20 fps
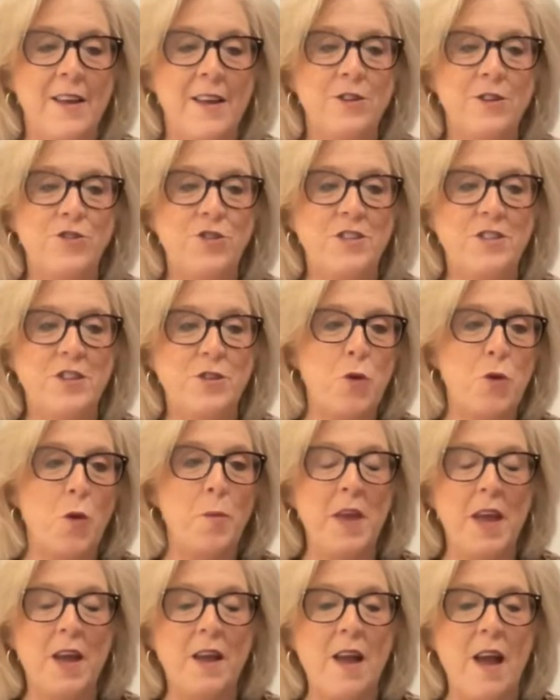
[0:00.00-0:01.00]
just throw
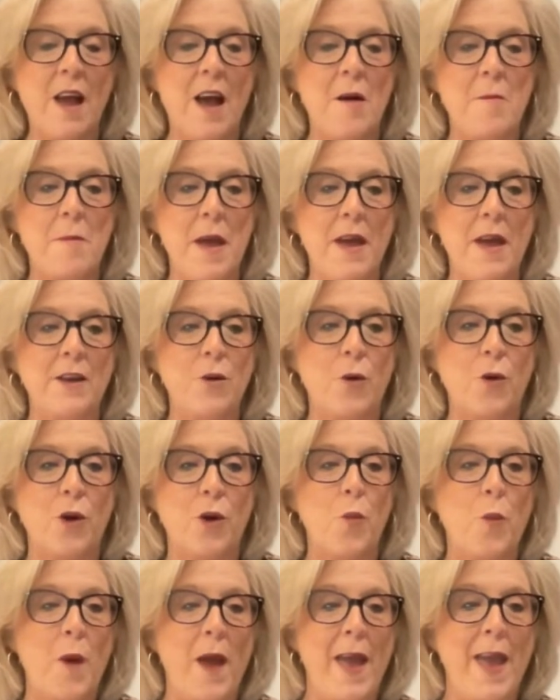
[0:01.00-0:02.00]
me a comment or
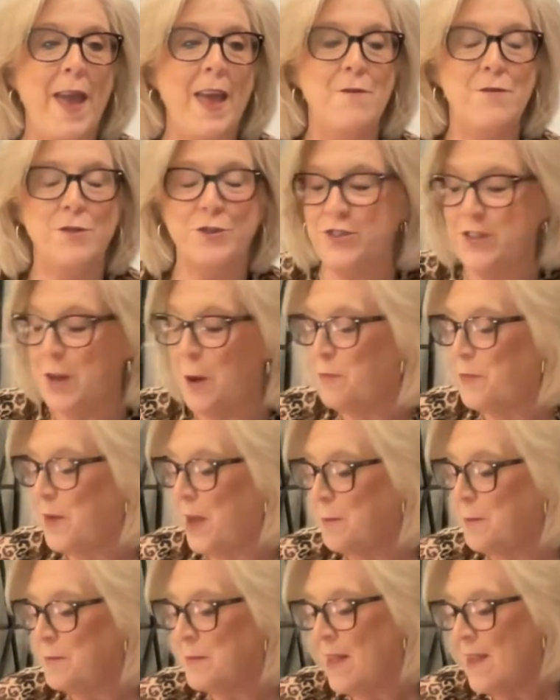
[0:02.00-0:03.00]
a wave or
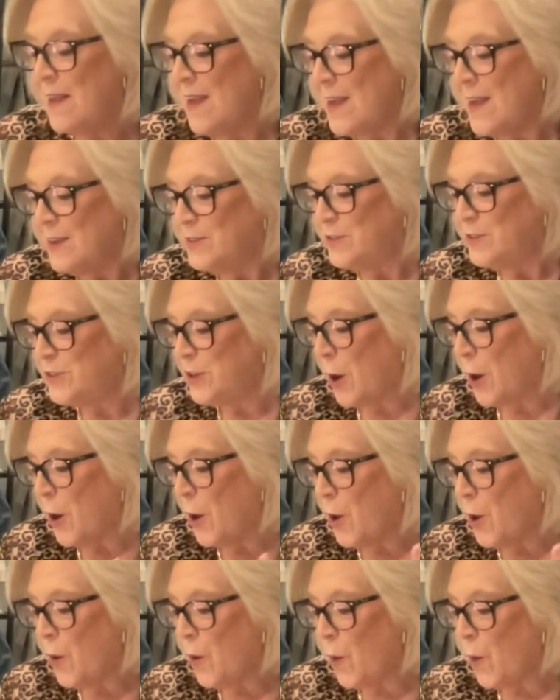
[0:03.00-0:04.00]
something.
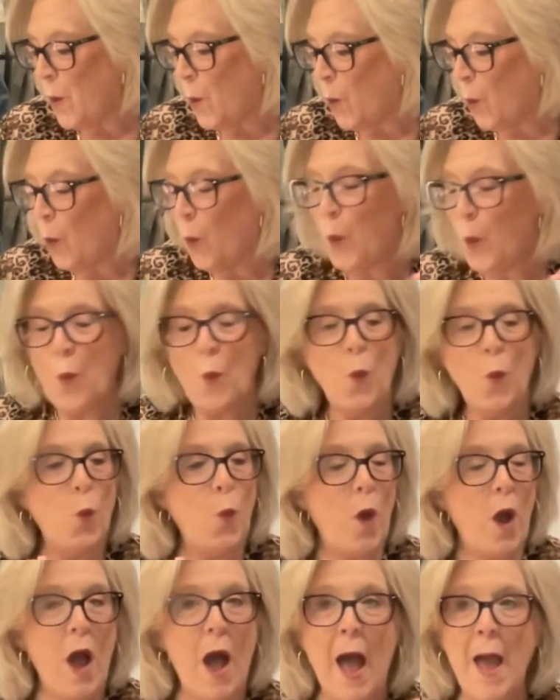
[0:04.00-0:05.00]
So
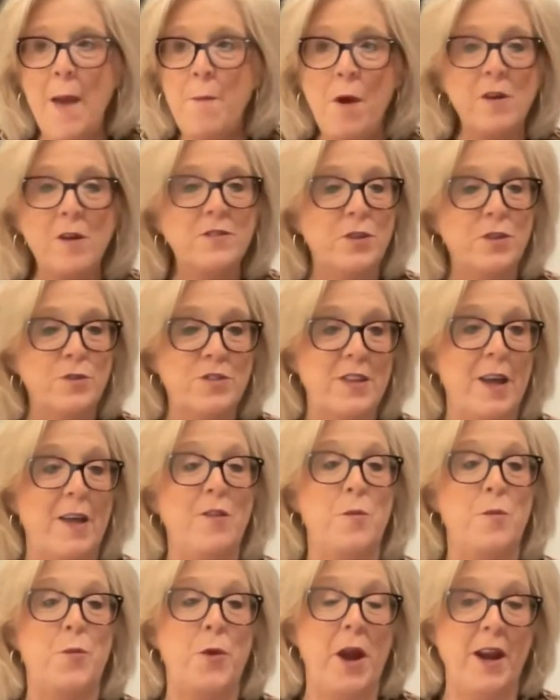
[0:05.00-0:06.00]
I'm also
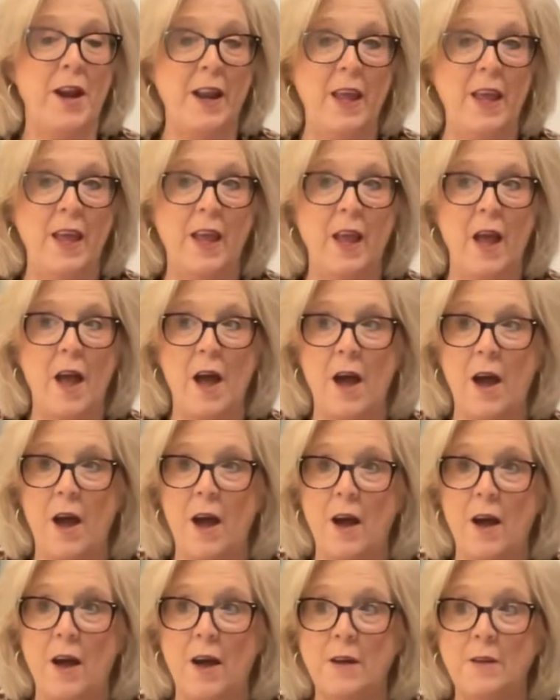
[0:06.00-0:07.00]
celebrating
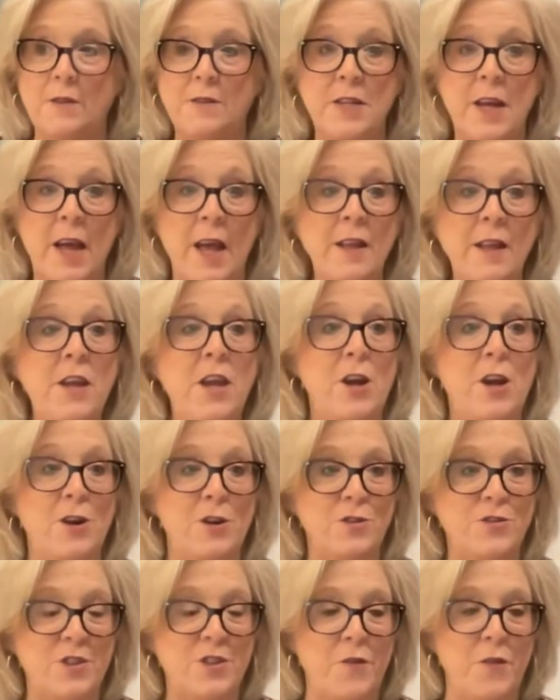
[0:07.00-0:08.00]
10
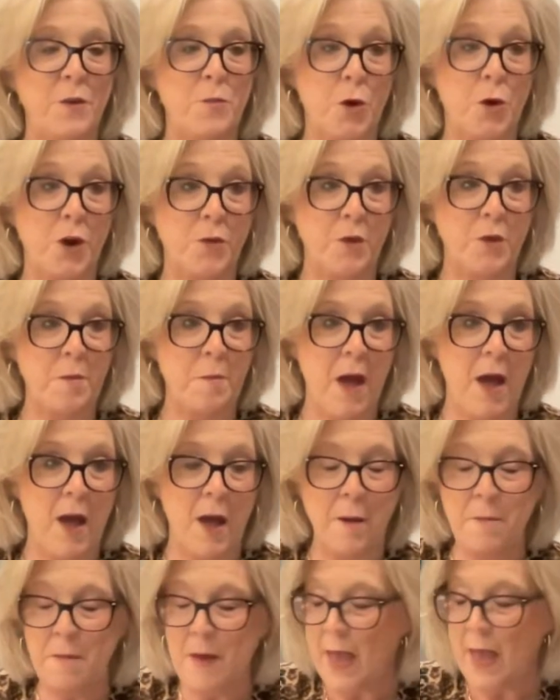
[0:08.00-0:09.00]
years of Embroidery
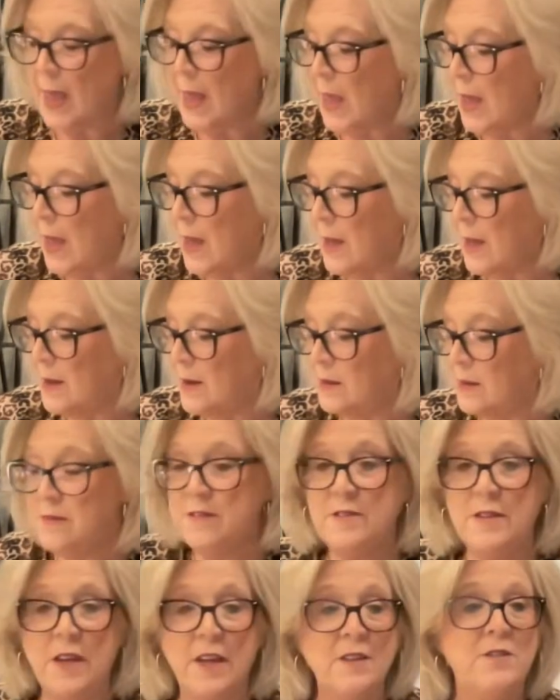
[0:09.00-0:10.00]
Mom and
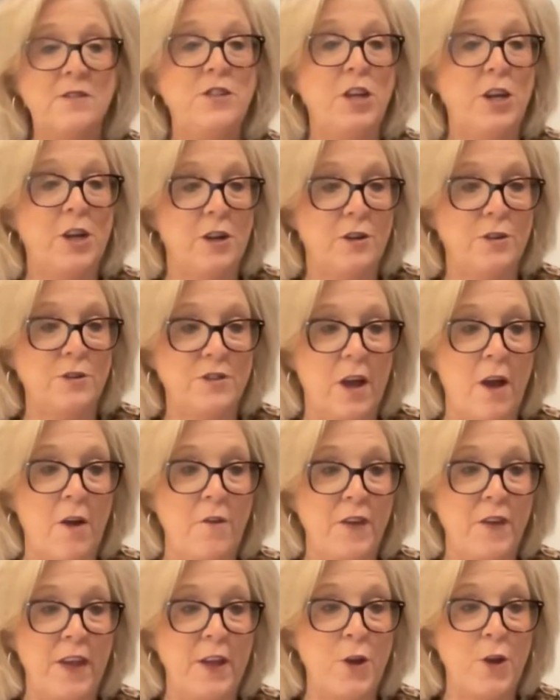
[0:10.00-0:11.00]
6 years
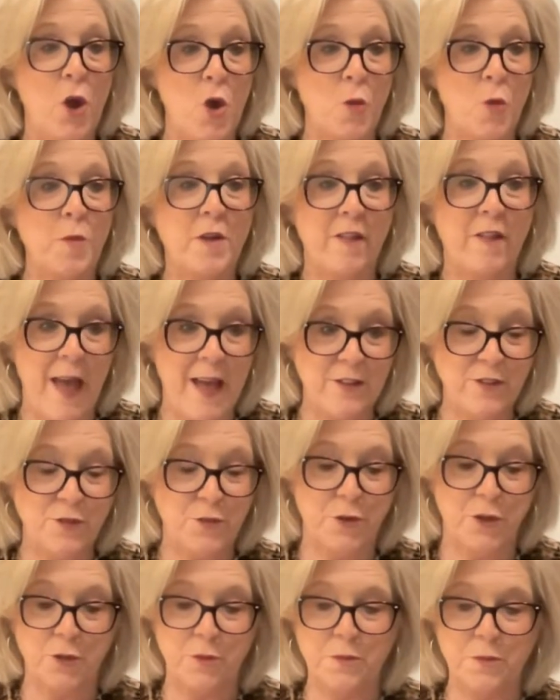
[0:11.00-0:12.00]
of in-home
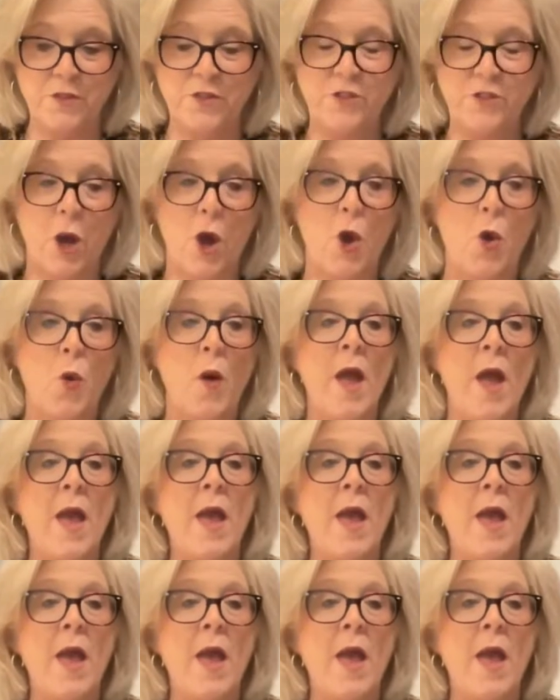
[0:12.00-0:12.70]
classrooms. So